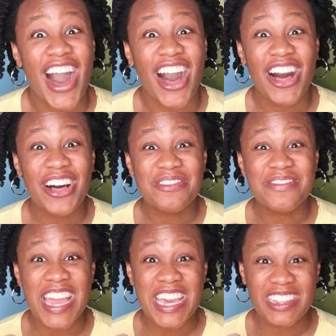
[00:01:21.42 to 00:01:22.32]
All
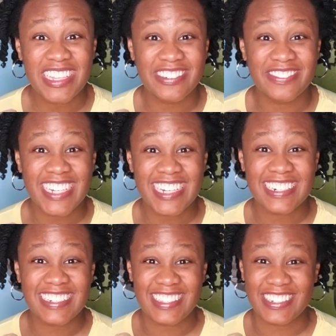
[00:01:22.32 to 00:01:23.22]
right, little
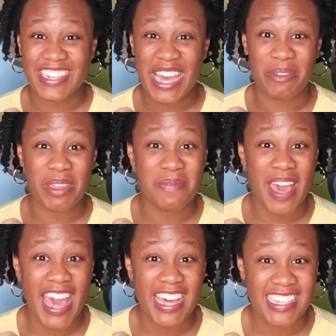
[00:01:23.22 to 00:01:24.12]
readers, you're coming
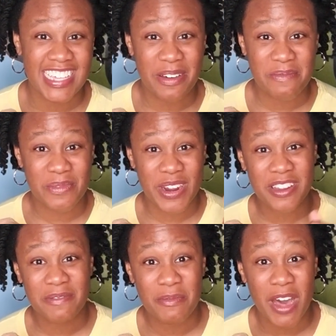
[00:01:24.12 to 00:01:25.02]
back. Yep,
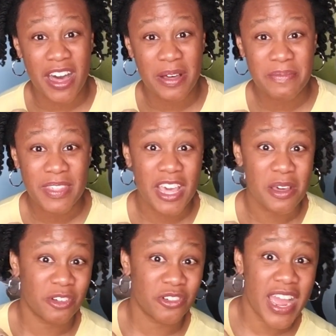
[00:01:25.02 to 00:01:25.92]
bring mom,
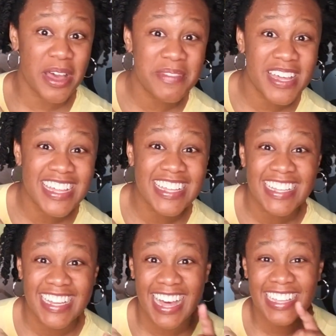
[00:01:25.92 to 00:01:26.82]
grandma.
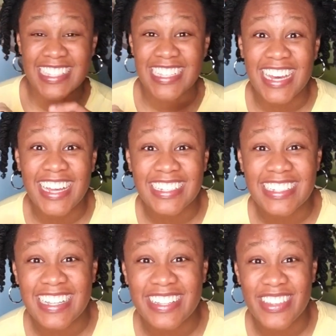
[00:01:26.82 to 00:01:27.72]
I see an
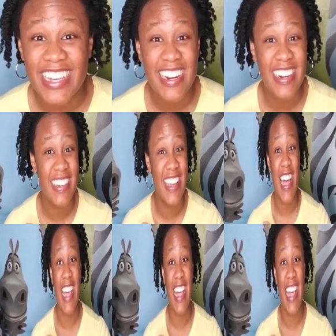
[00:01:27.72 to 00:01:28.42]
uncle out there.